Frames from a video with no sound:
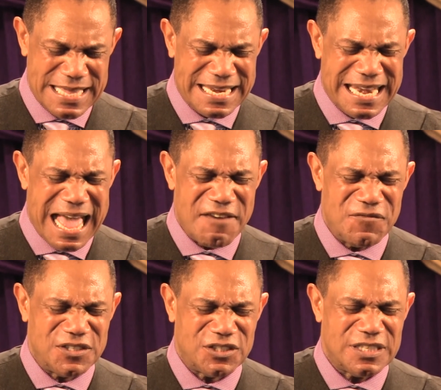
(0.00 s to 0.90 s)
That
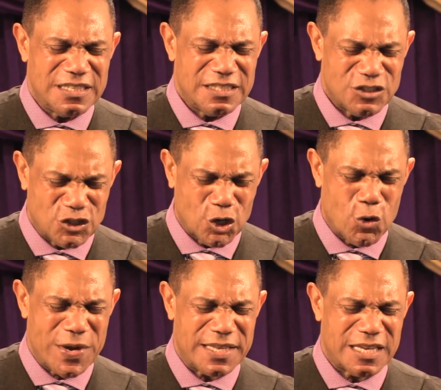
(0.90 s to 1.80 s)
life is
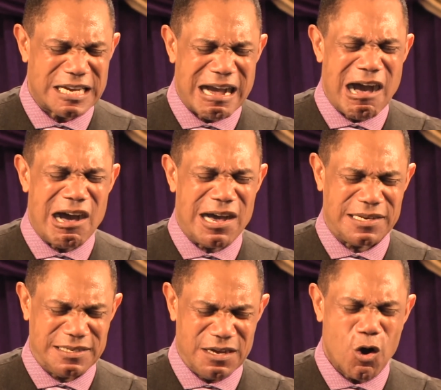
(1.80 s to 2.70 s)
Zoe, the
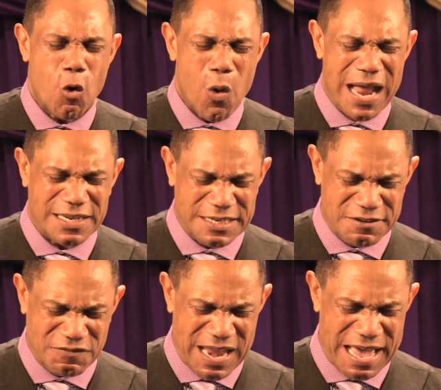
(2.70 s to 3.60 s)
God
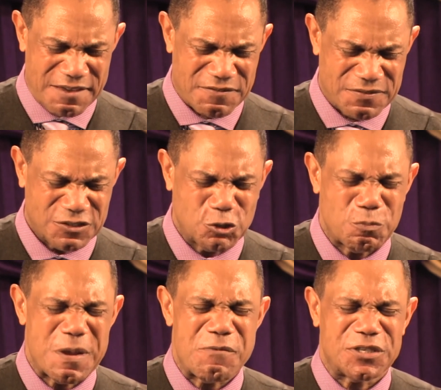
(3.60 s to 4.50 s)
quality of life,
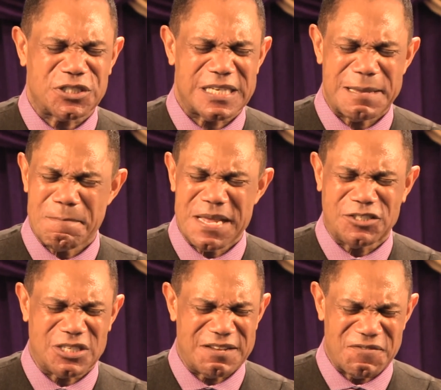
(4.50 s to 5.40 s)
spiritually,
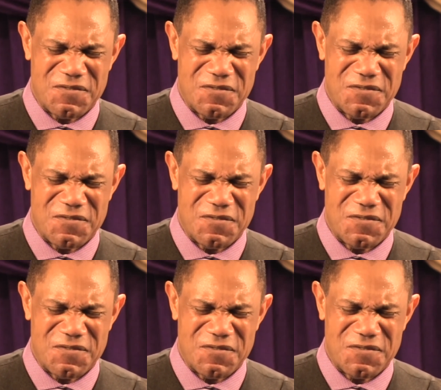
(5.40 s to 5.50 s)
mentally,